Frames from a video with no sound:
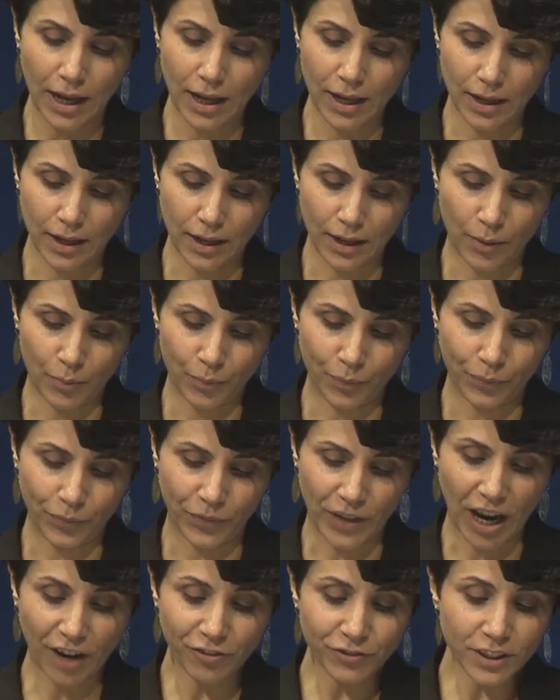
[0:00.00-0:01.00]

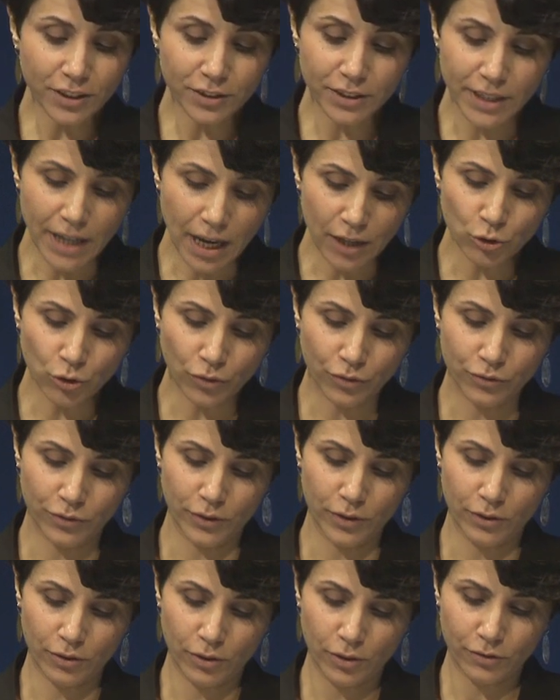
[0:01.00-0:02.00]
um, after the end of
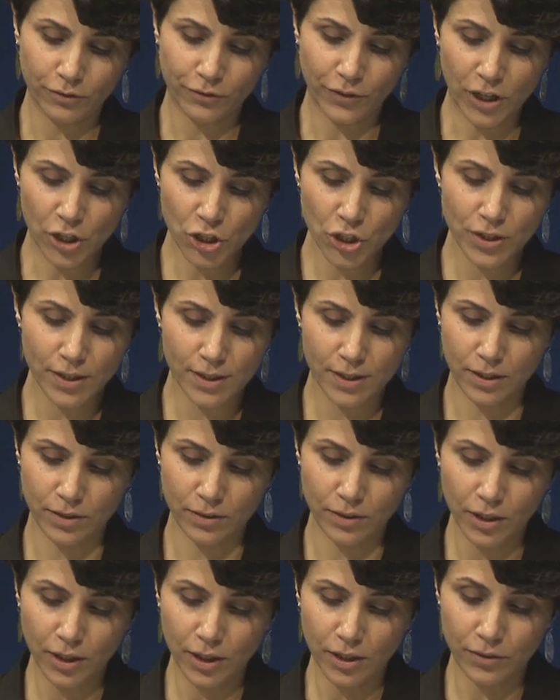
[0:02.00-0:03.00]
fascist
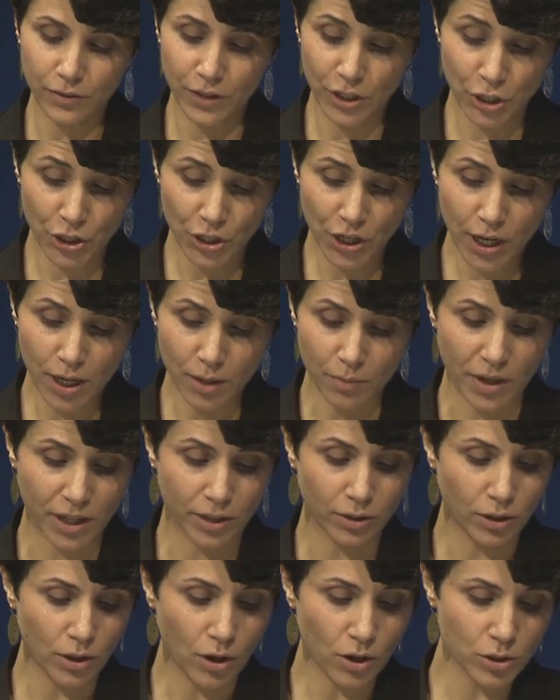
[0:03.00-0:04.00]
regime
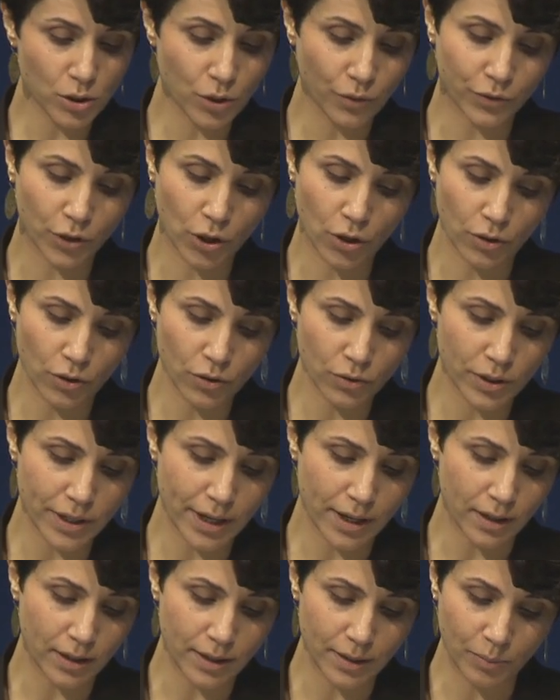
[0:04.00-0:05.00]
and the loss of
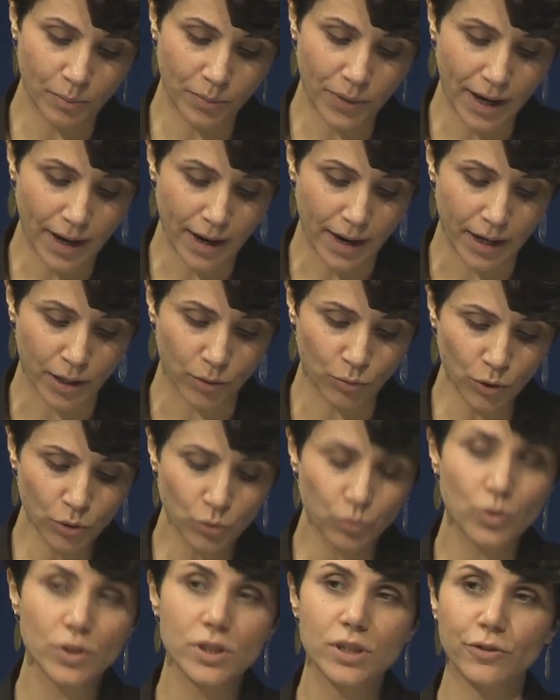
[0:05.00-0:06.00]
colonial empire,
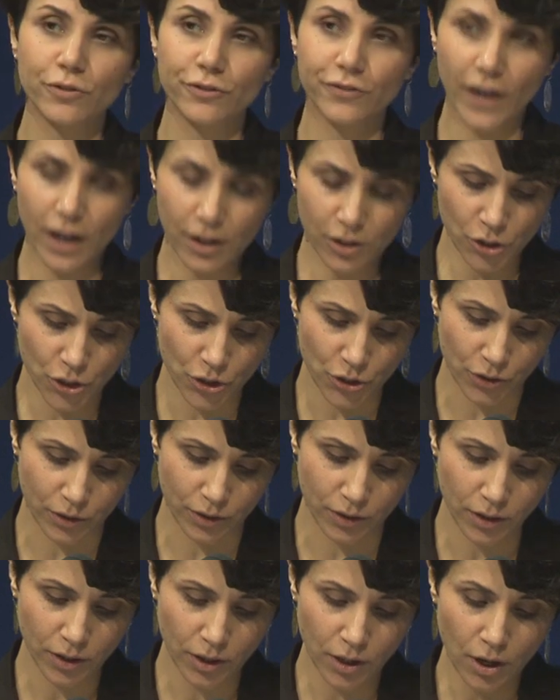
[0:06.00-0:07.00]
what was the
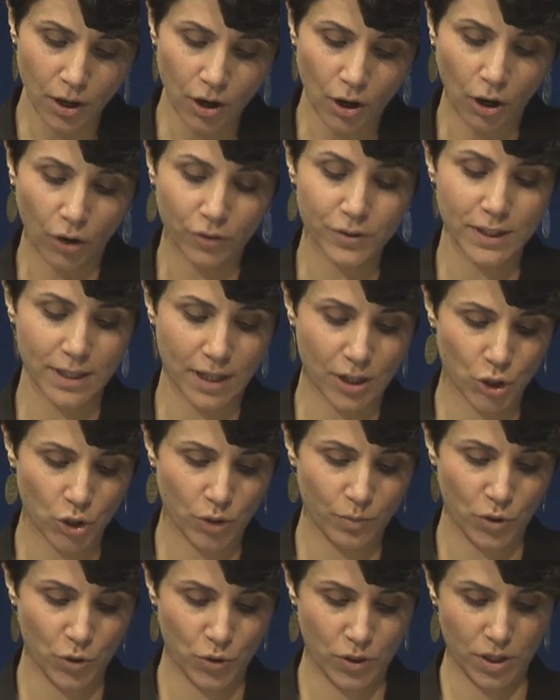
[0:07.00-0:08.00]
function of such
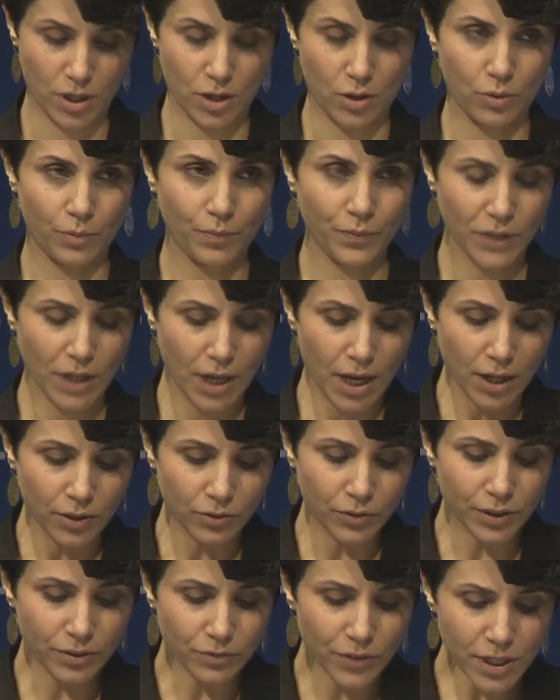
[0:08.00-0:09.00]
a museum?
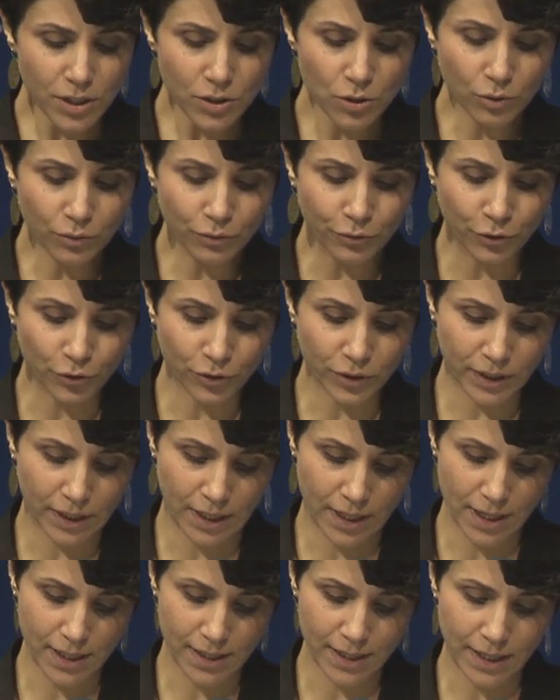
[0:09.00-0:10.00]
The reason for
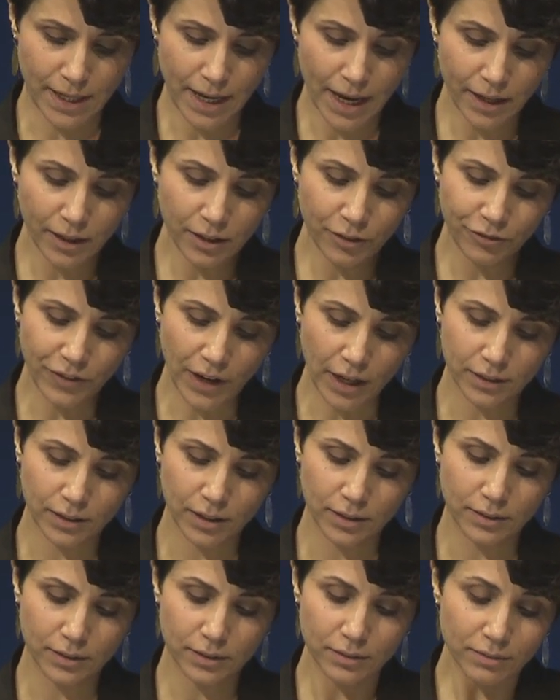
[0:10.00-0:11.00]
this lay in the fact
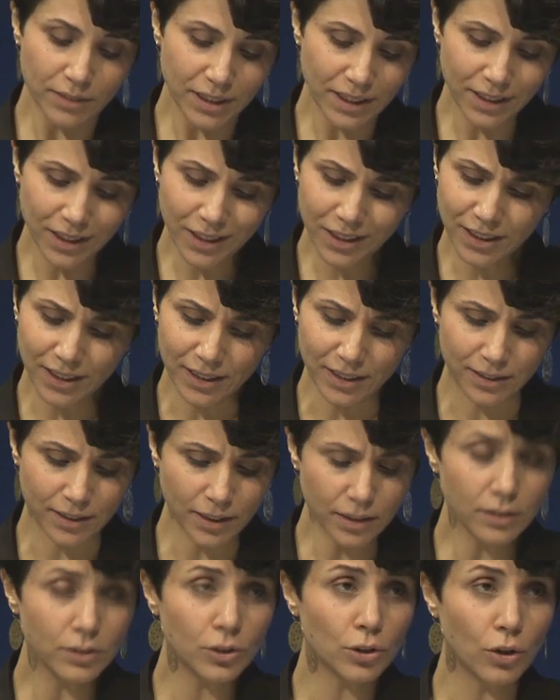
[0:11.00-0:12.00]
that Italy
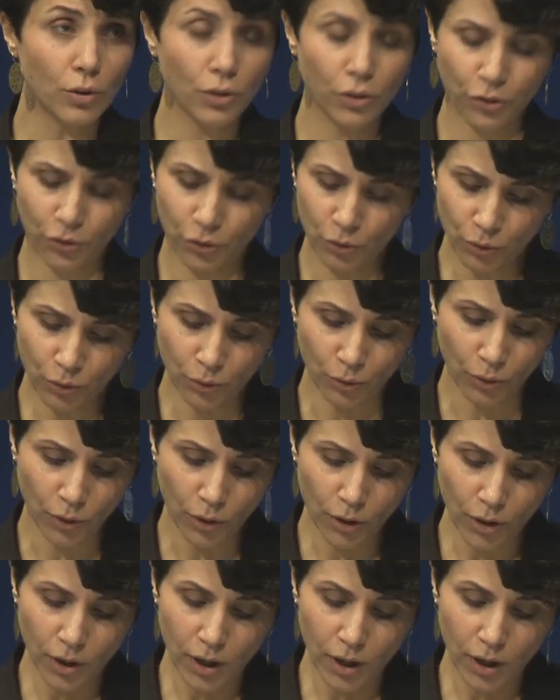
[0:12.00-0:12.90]
didn't go through